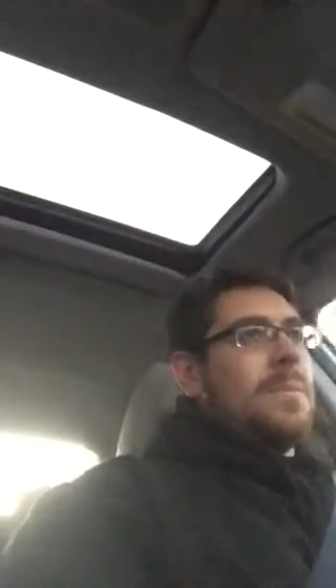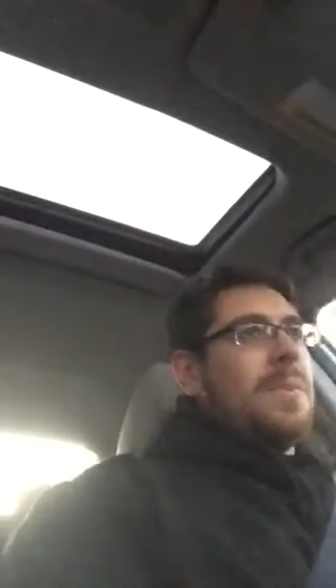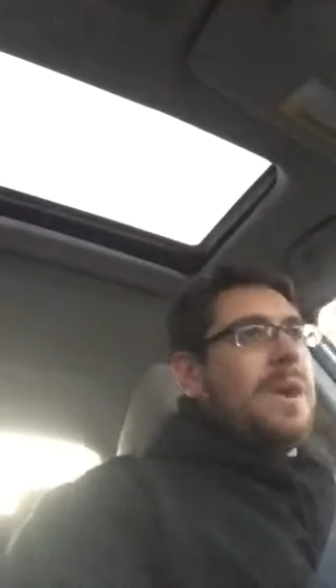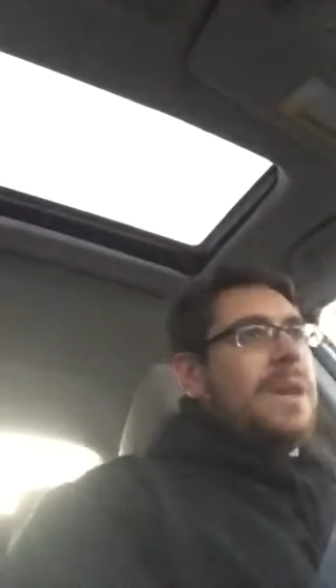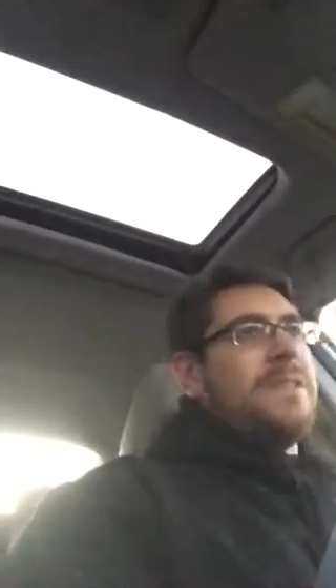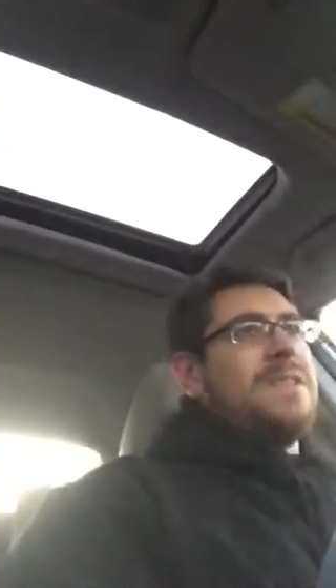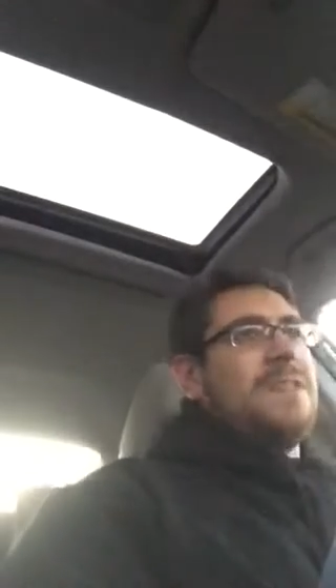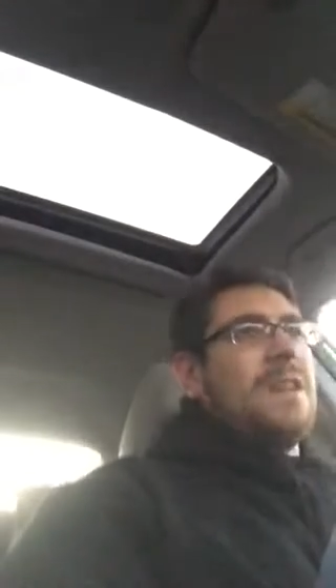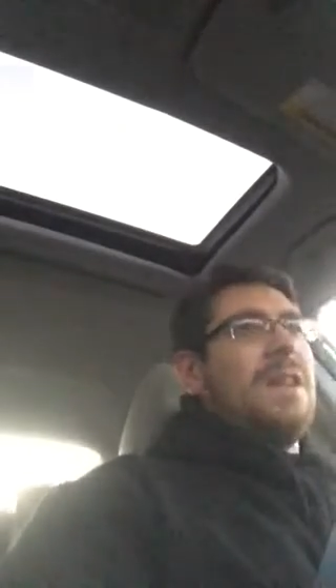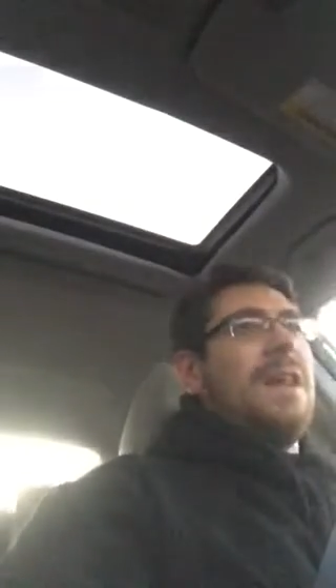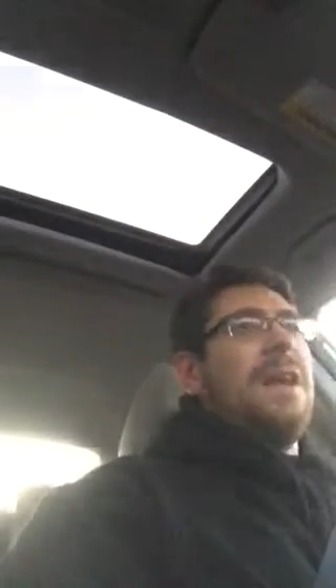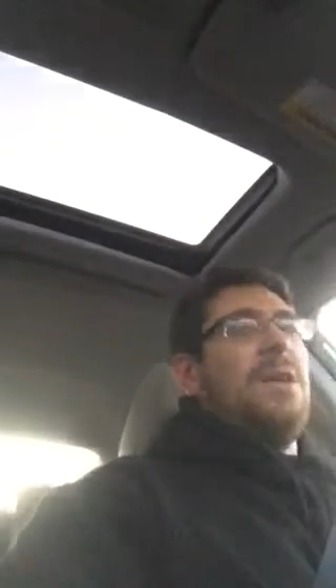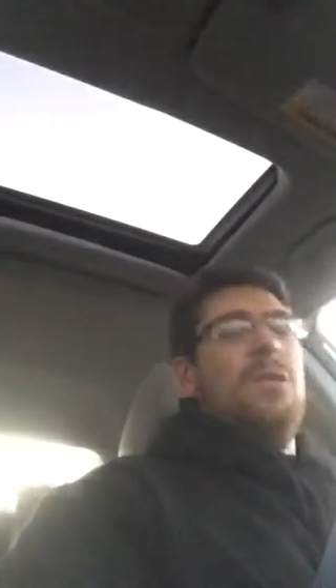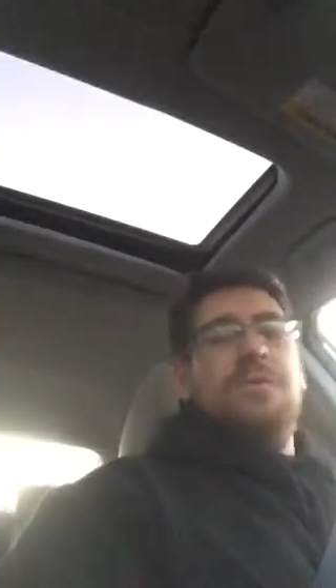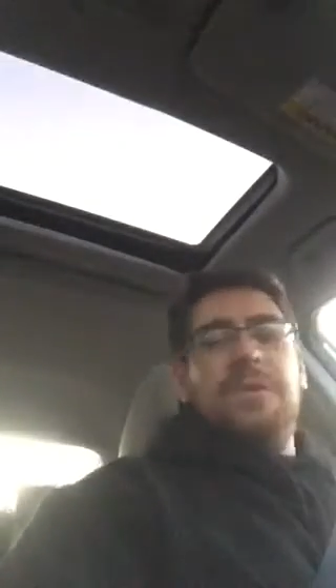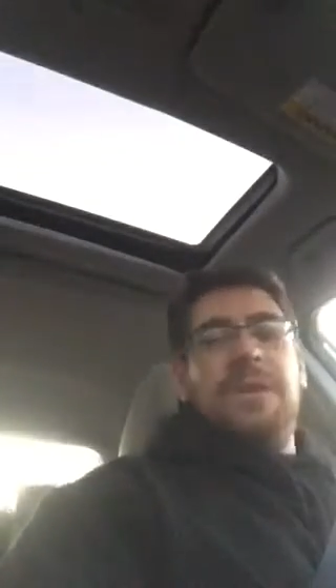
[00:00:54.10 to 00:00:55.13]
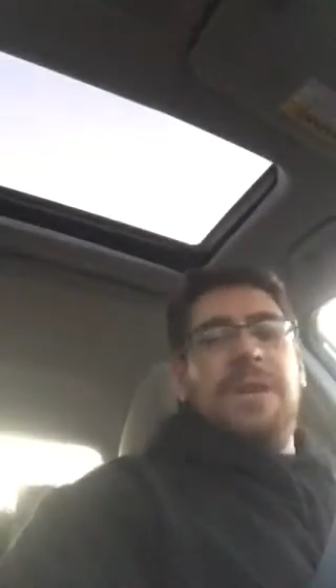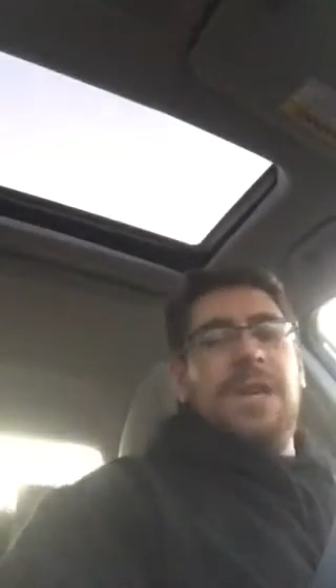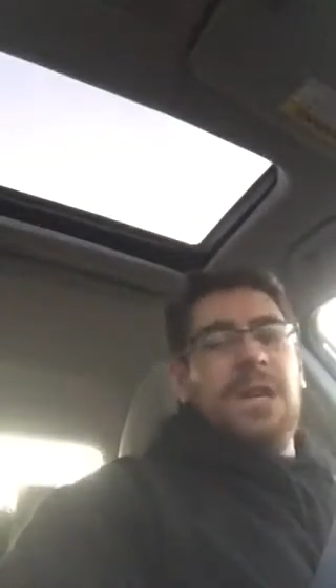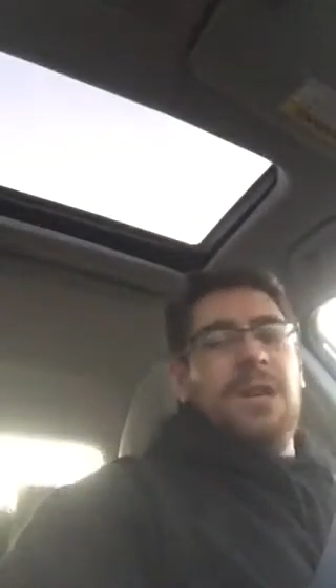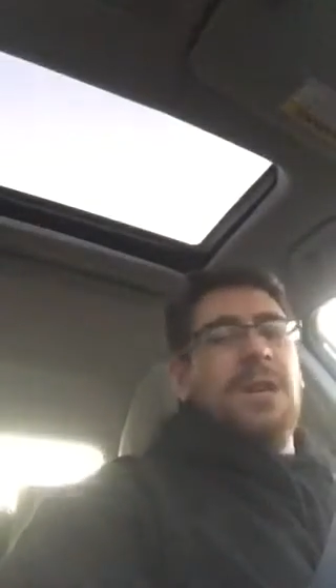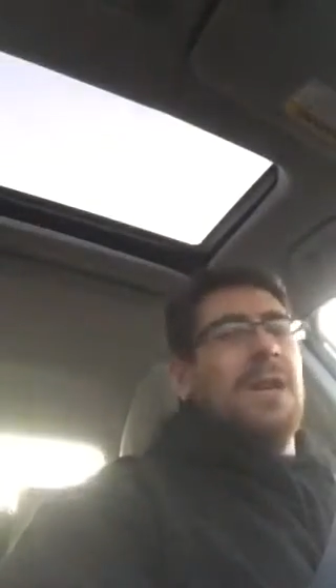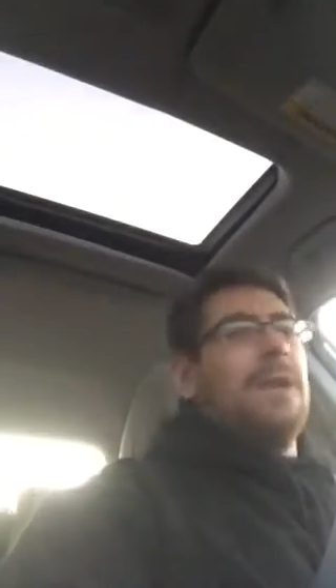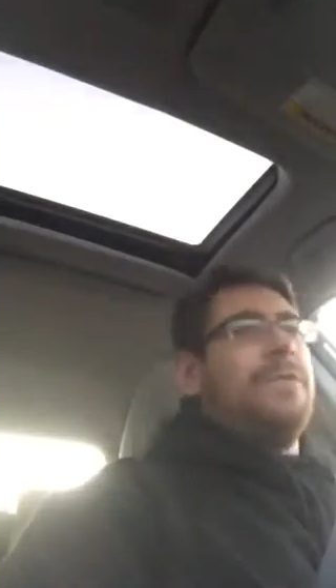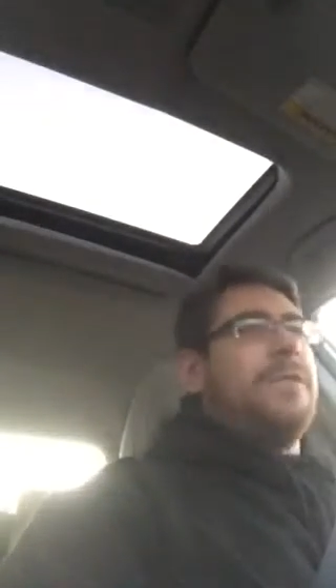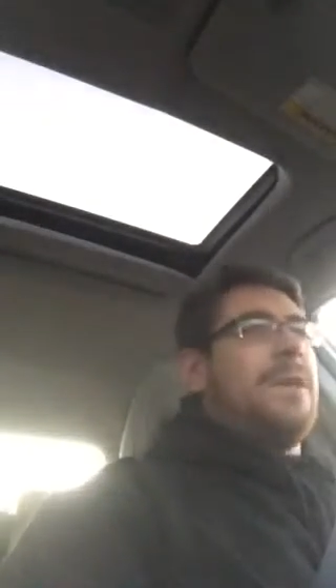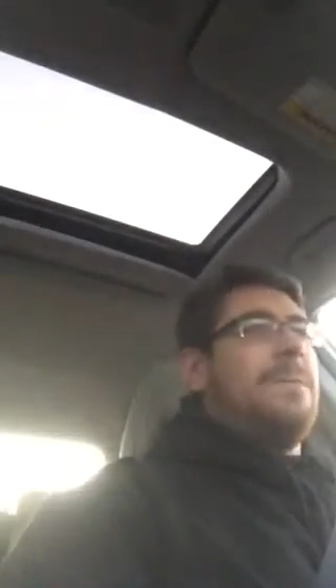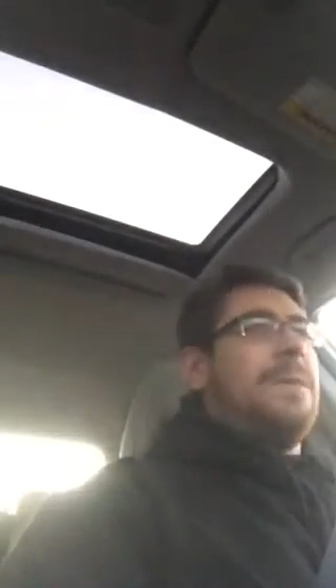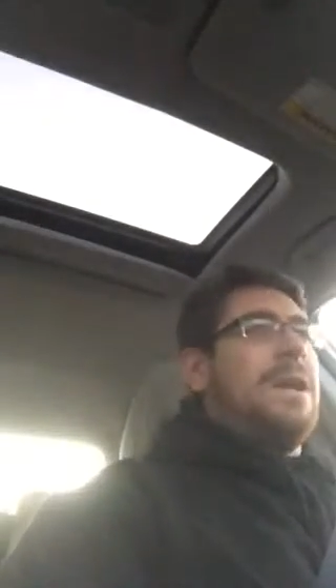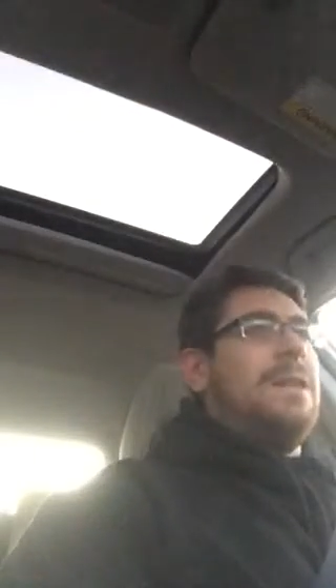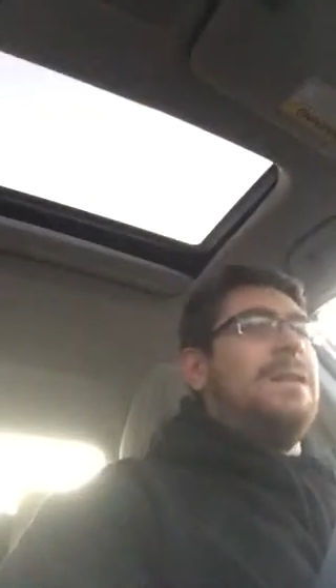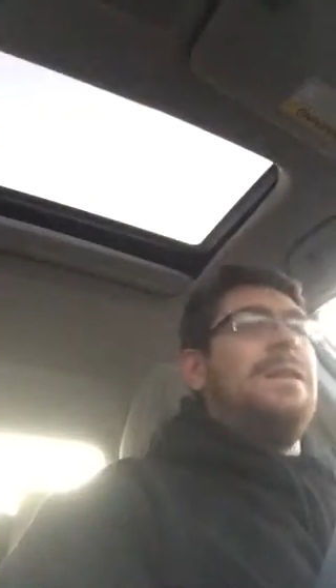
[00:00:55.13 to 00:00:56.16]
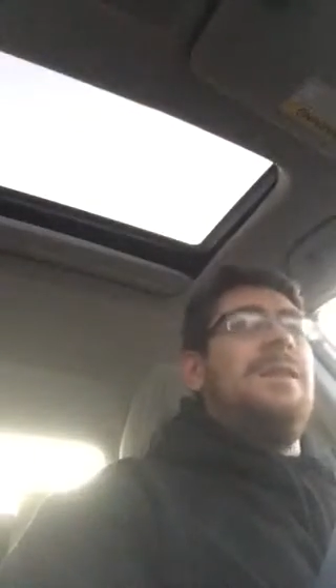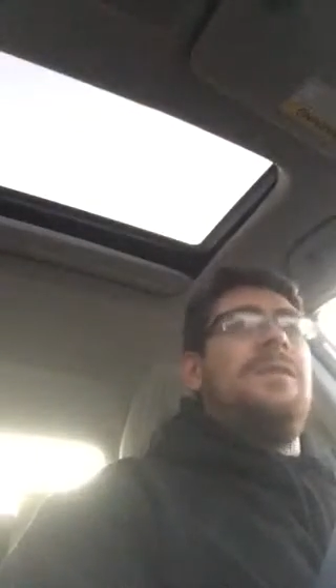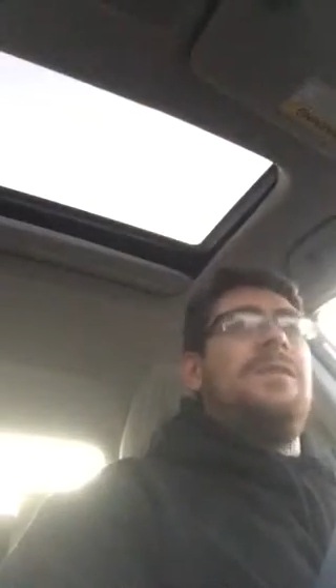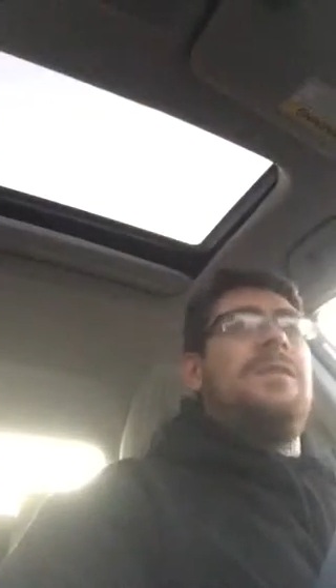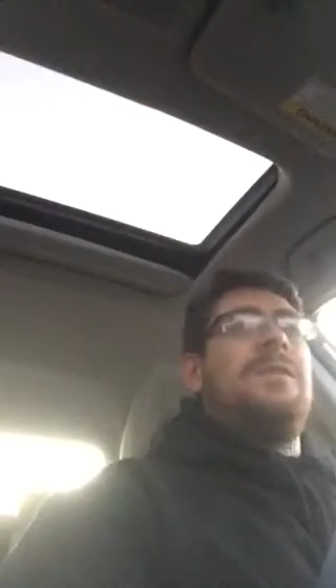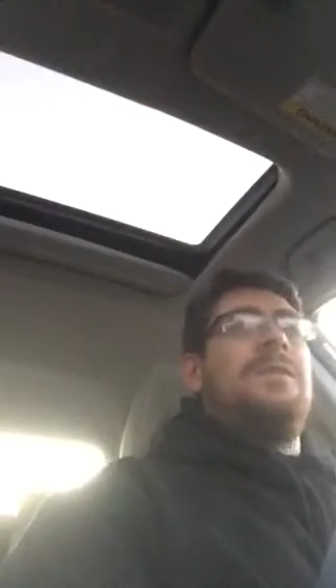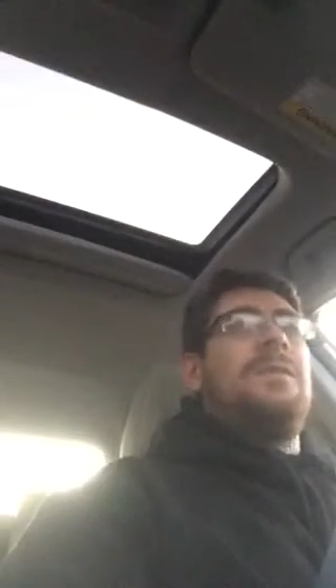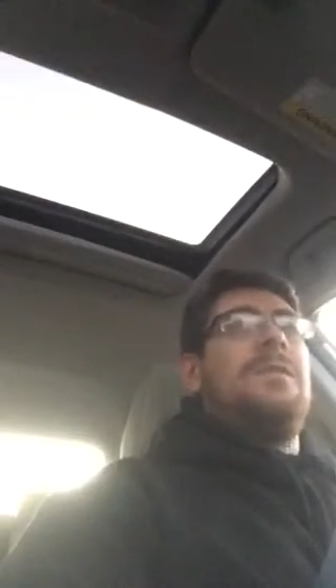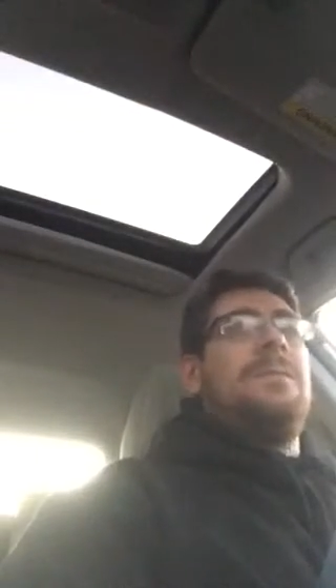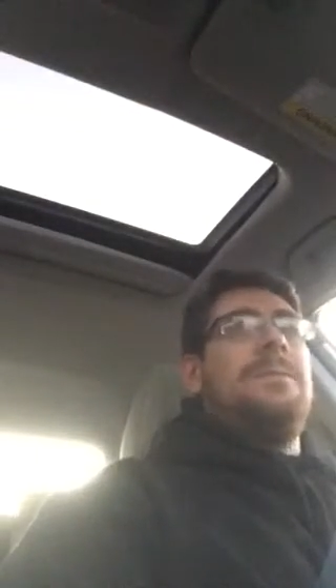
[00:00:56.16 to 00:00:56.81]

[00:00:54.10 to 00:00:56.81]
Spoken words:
But I still had over a year left on my lease.